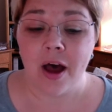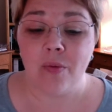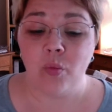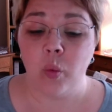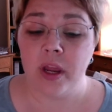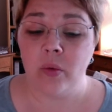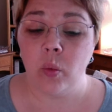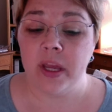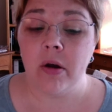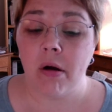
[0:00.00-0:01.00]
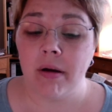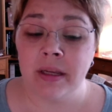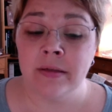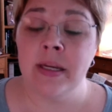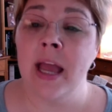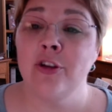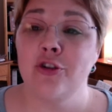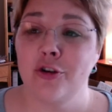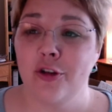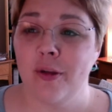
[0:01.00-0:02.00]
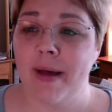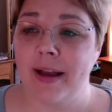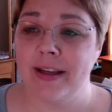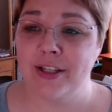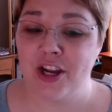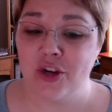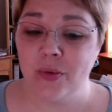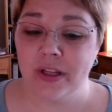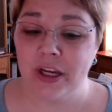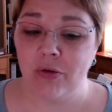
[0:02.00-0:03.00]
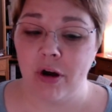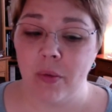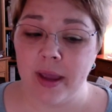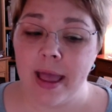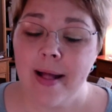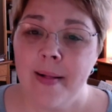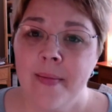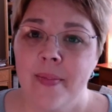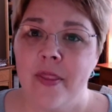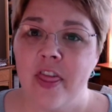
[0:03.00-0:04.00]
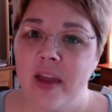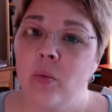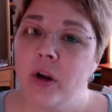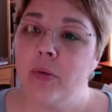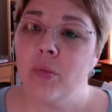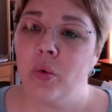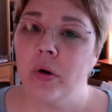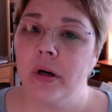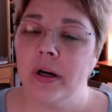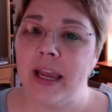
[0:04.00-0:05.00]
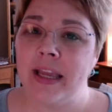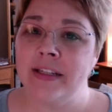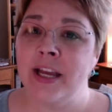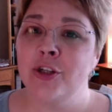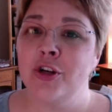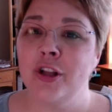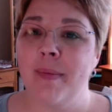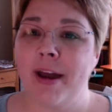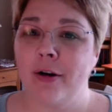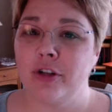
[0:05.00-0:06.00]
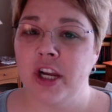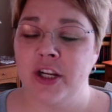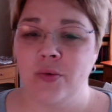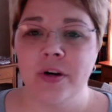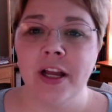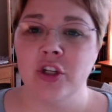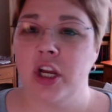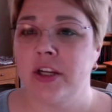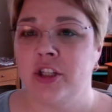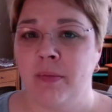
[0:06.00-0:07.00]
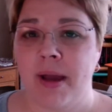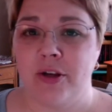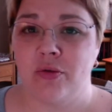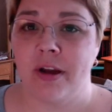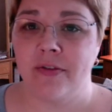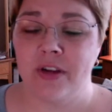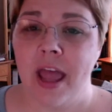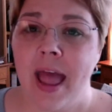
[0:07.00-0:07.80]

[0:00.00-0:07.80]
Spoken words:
When we are intentional about continually growing, then we're more intentional about our change. We're not changing by drift.